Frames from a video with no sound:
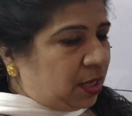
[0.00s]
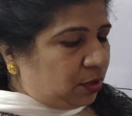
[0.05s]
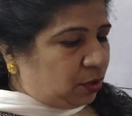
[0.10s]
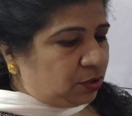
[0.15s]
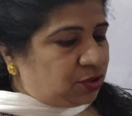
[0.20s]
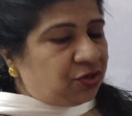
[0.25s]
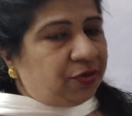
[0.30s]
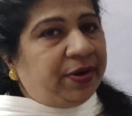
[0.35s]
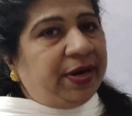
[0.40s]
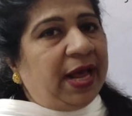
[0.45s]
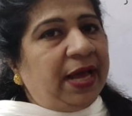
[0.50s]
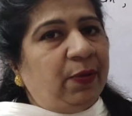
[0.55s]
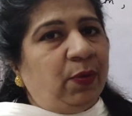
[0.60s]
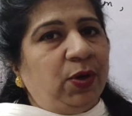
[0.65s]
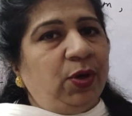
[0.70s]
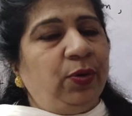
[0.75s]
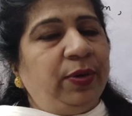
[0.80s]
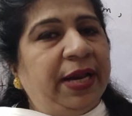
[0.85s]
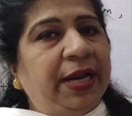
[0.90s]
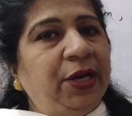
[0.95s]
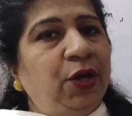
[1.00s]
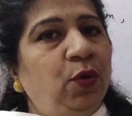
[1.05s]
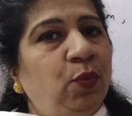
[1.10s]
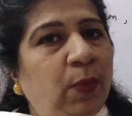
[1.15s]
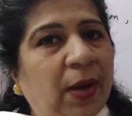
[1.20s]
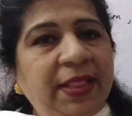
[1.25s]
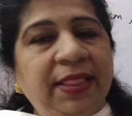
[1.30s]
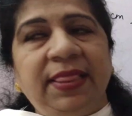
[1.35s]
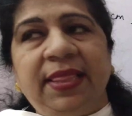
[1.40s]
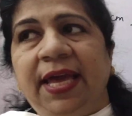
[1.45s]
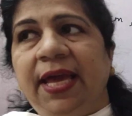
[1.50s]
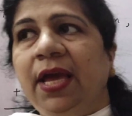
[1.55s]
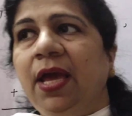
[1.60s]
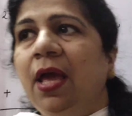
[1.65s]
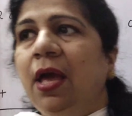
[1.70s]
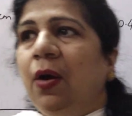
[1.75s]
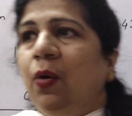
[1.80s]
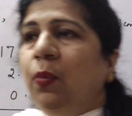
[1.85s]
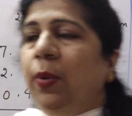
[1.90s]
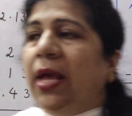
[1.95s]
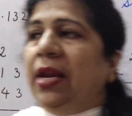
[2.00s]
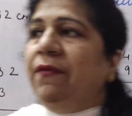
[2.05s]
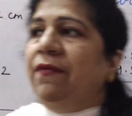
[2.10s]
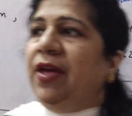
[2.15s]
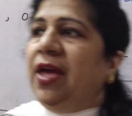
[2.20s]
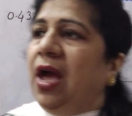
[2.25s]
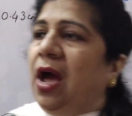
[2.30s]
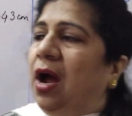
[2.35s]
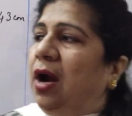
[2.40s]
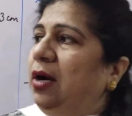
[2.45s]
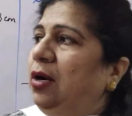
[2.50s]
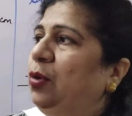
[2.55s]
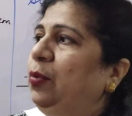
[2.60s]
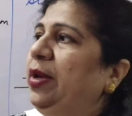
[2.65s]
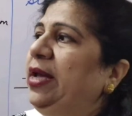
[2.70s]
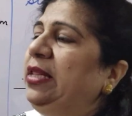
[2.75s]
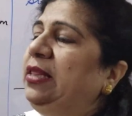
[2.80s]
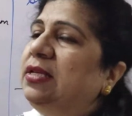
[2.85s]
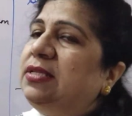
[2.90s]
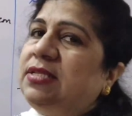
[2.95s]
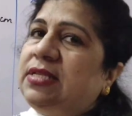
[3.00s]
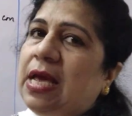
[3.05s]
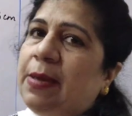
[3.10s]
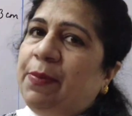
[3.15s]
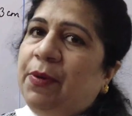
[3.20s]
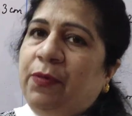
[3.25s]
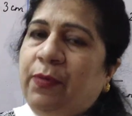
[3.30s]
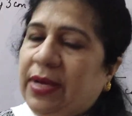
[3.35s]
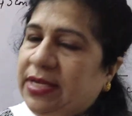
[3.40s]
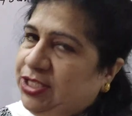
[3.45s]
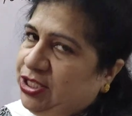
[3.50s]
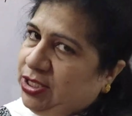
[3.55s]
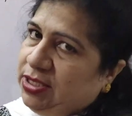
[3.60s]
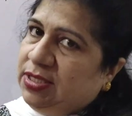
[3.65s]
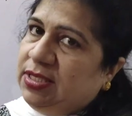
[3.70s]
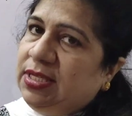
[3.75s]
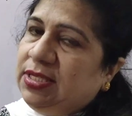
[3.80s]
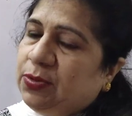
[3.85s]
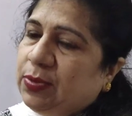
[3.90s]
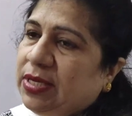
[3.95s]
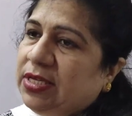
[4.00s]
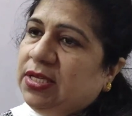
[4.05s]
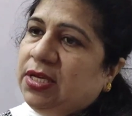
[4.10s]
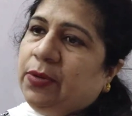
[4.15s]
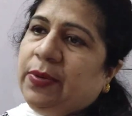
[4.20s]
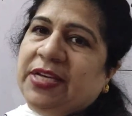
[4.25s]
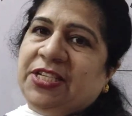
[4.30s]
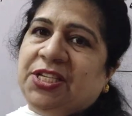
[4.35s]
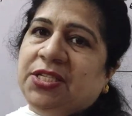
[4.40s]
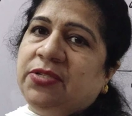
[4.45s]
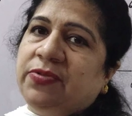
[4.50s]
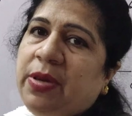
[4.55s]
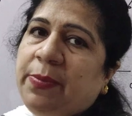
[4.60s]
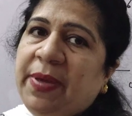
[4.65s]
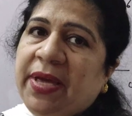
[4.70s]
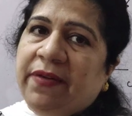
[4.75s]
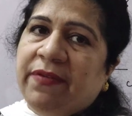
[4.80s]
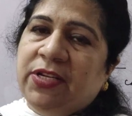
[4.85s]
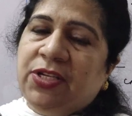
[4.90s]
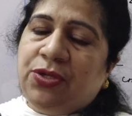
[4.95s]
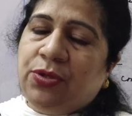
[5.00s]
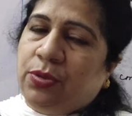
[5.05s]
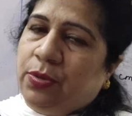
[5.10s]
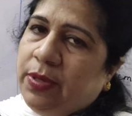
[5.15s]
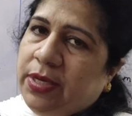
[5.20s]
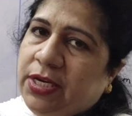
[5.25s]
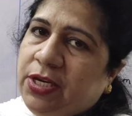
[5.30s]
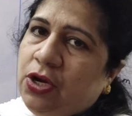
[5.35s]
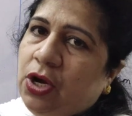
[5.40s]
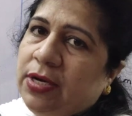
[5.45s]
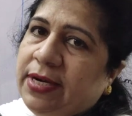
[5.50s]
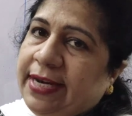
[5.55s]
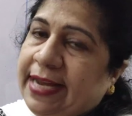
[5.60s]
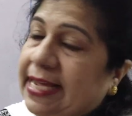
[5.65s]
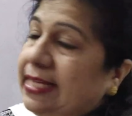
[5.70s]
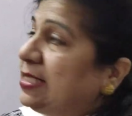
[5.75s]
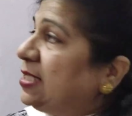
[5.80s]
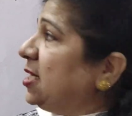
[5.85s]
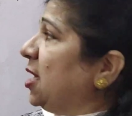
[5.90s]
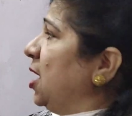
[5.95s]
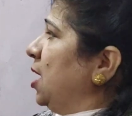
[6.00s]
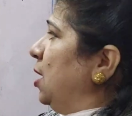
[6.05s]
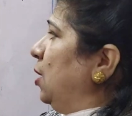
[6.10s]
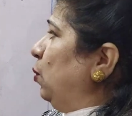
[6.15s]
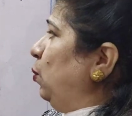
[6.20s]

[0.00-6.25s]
So children, I want to tell you one thing. When we are doing this type of questions, these questions will be given to you in your test.